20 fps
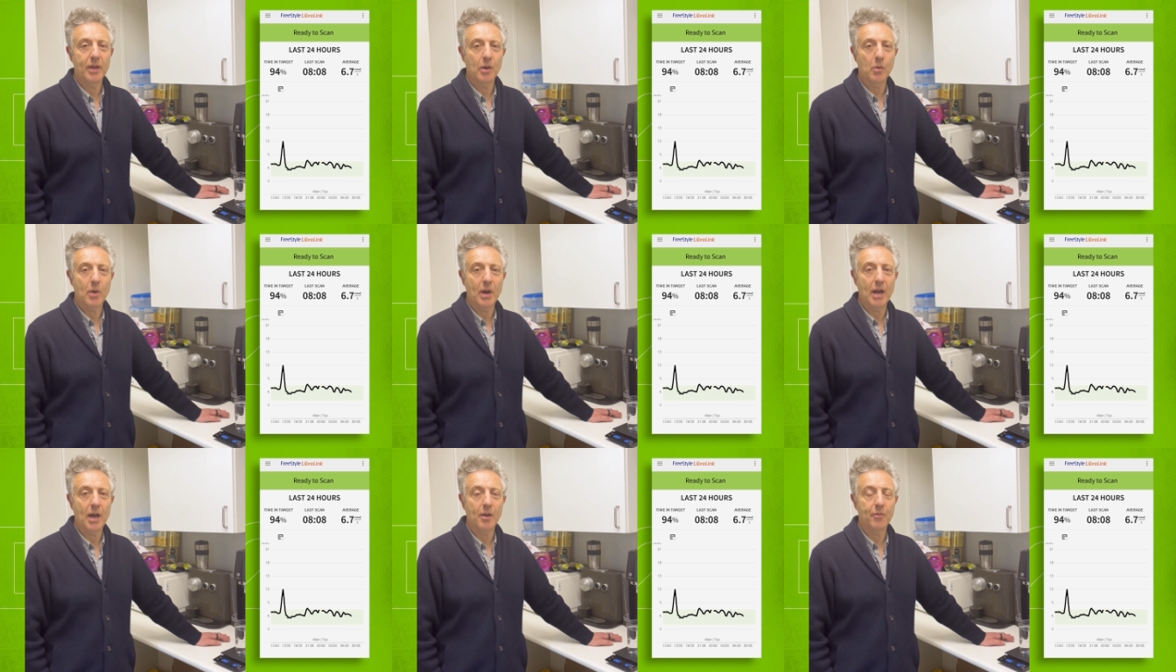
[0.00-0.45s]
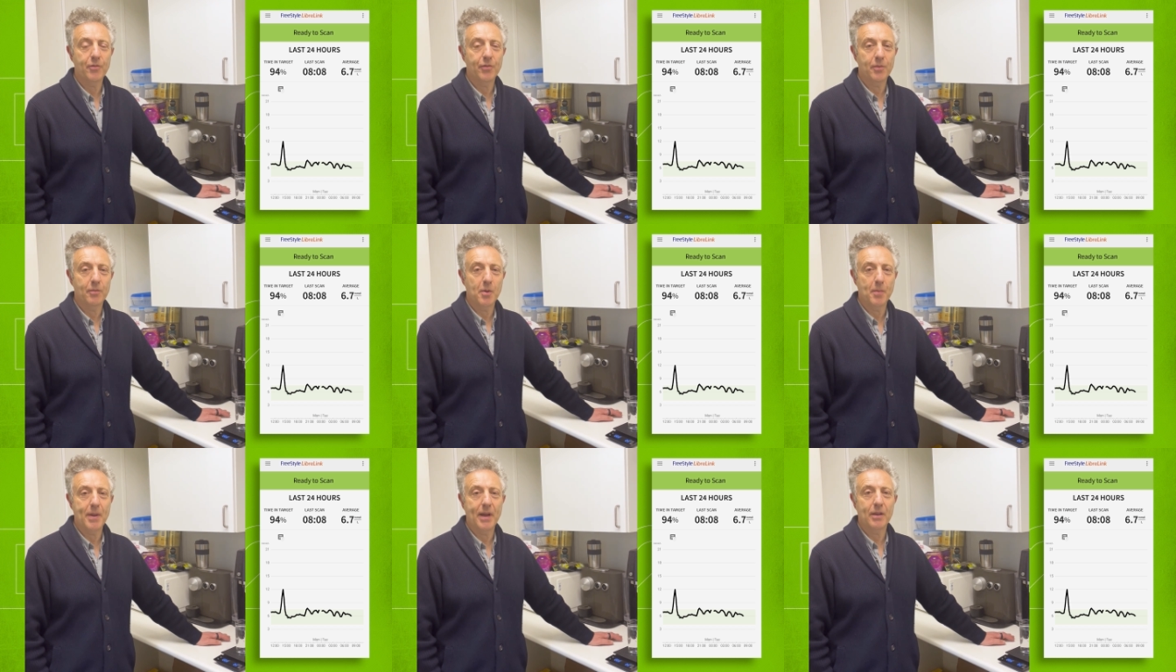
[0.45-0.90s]
went up
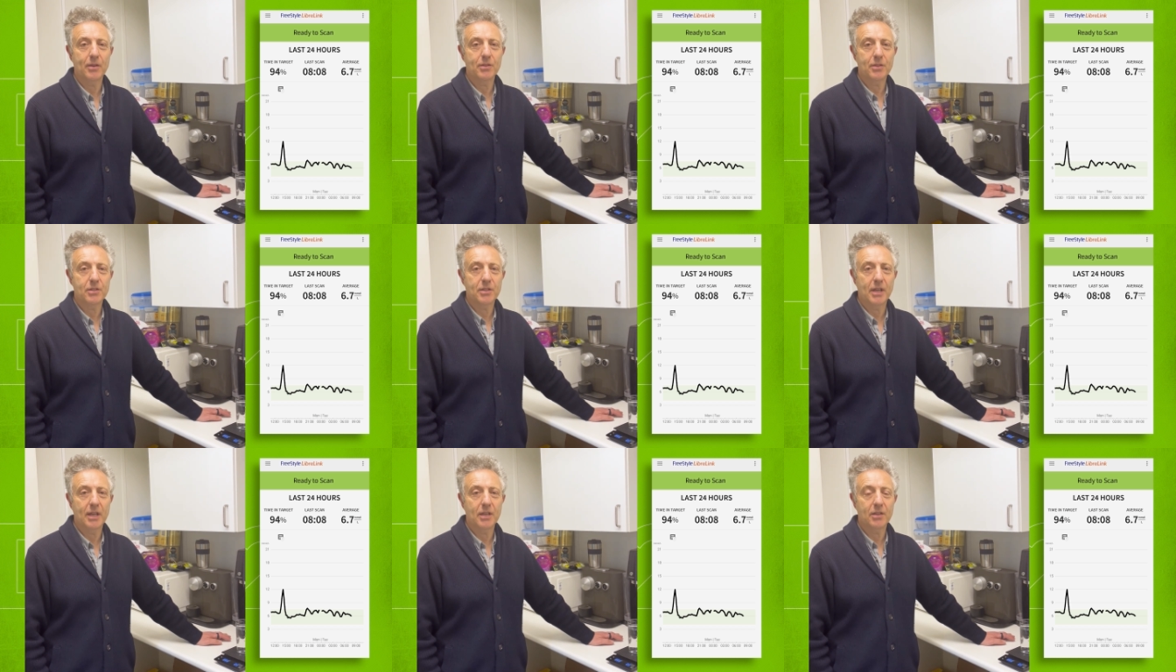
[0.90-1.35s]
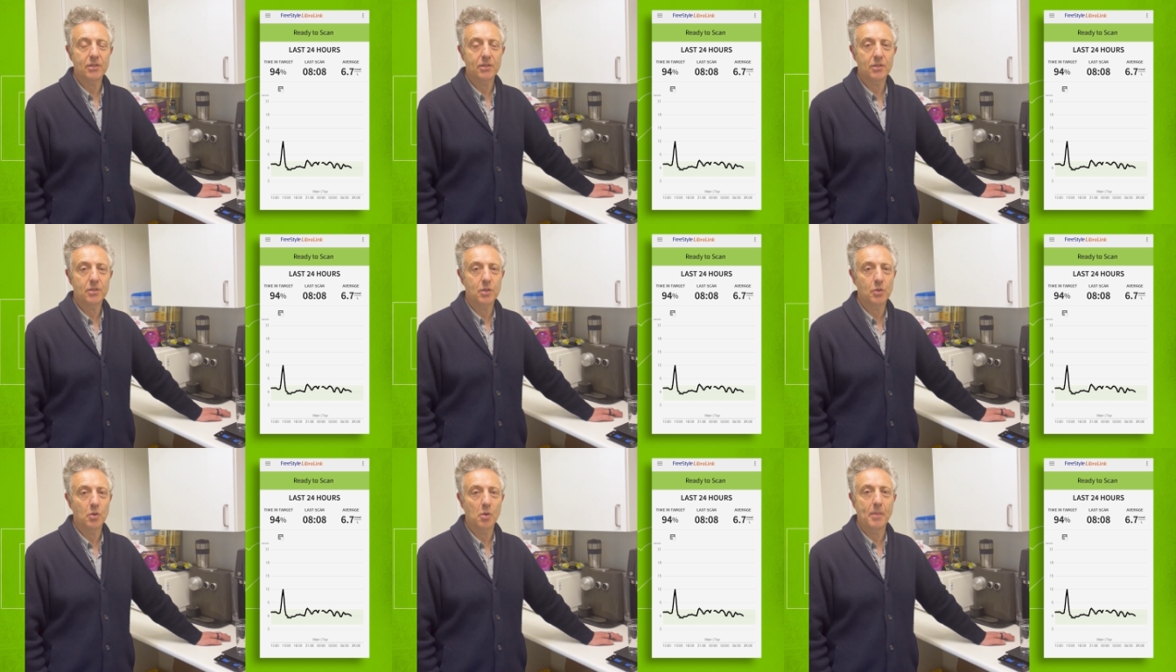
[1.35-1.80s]
from about
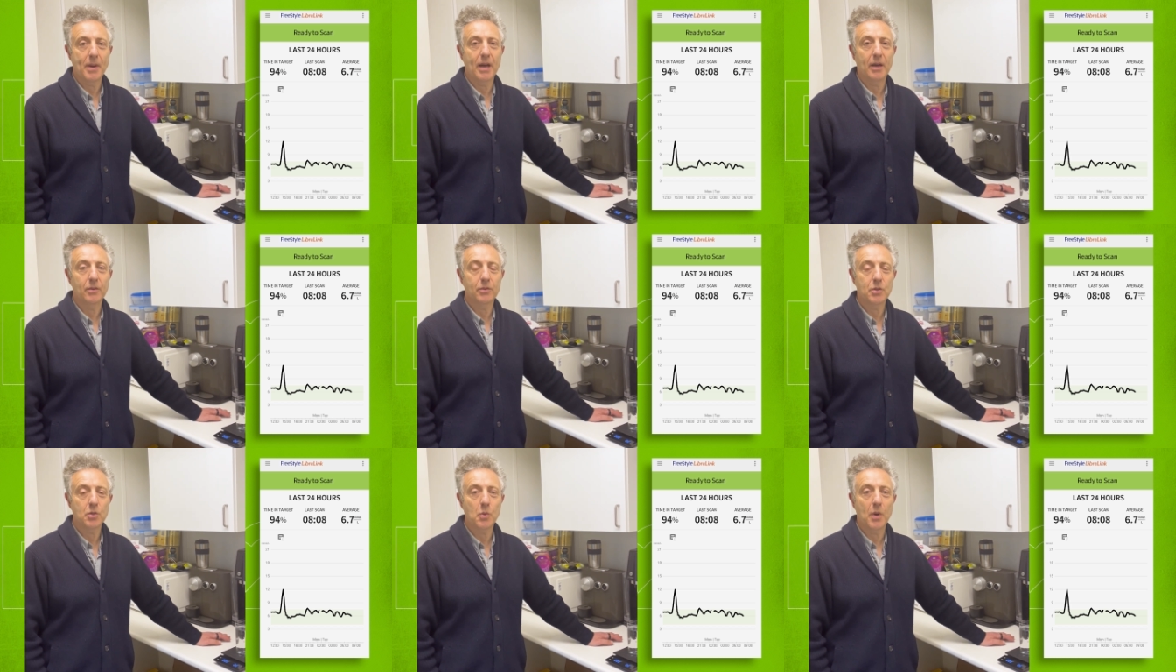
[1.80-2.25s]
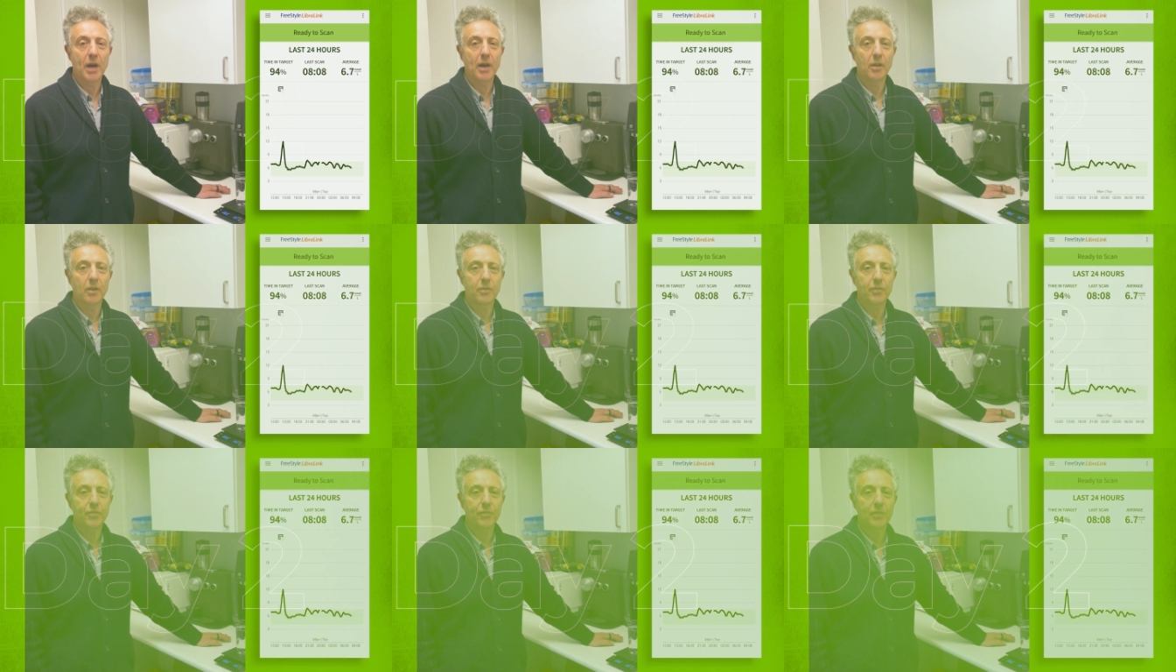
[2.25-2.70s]
6 to about
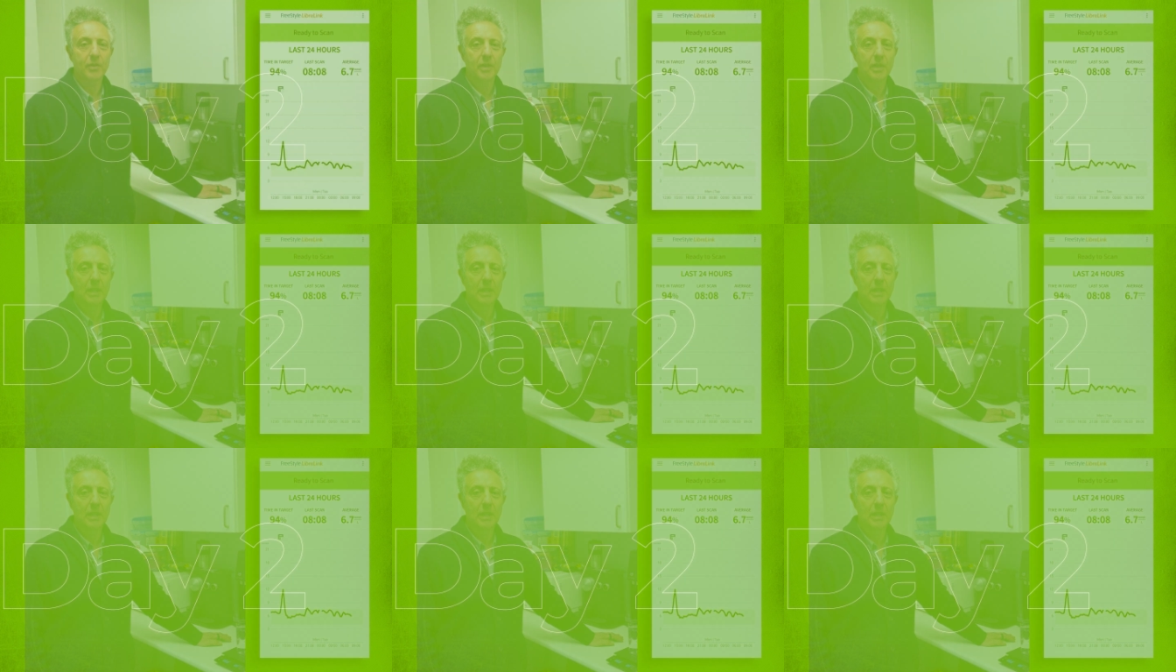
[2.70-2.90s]
12.